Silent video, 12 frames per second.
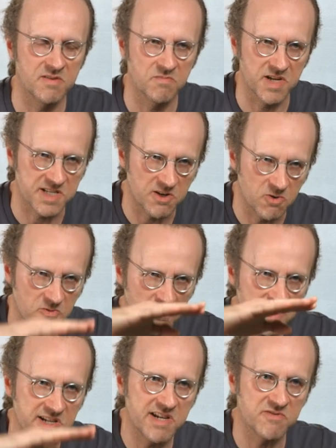but go
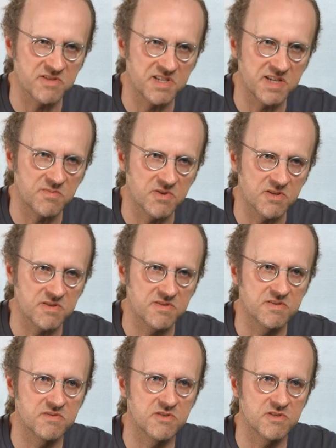one level deeper,
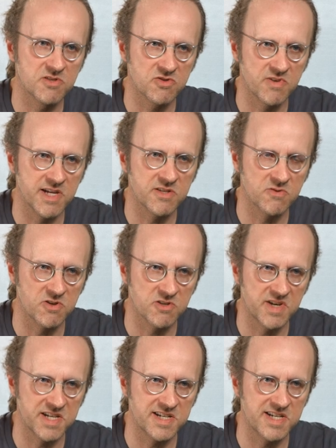trying to
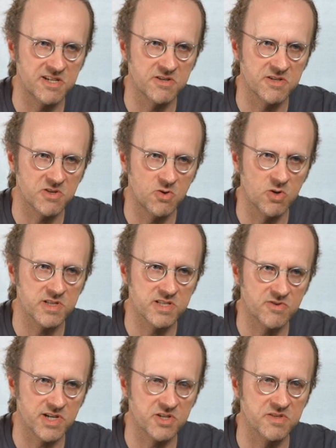automatically learn causal
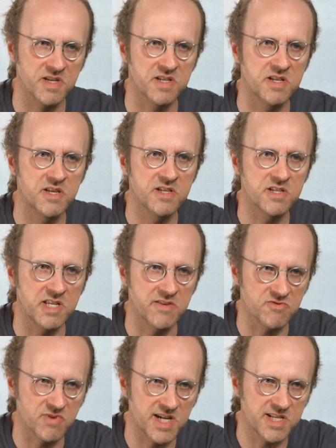structure that
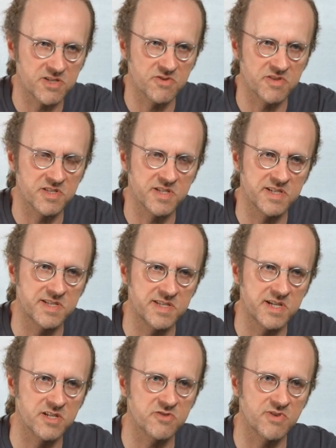gives rise to the
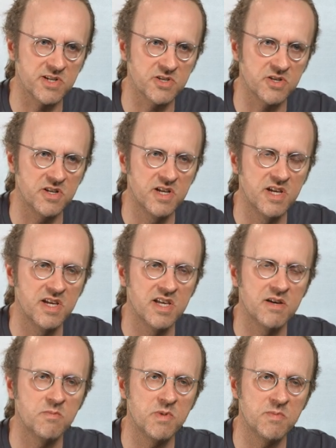statistical structure,
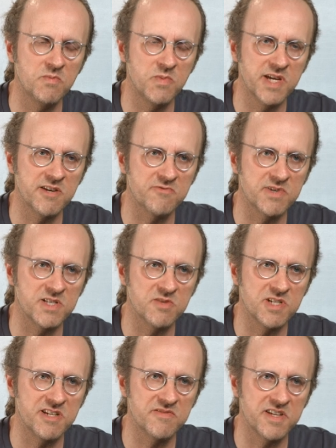we have reason to
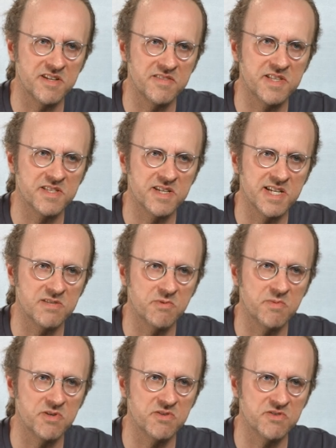believe that in this case, we
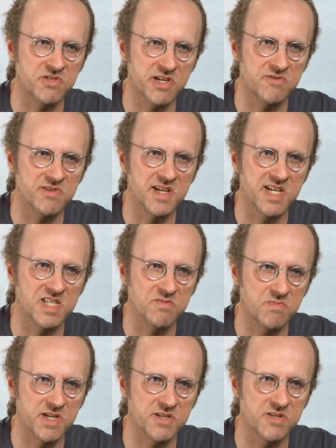will generalize
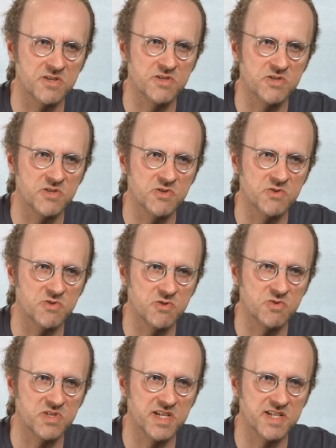better to
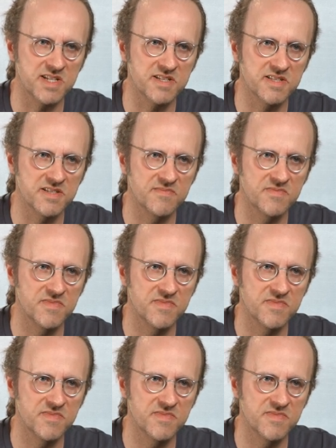new settings.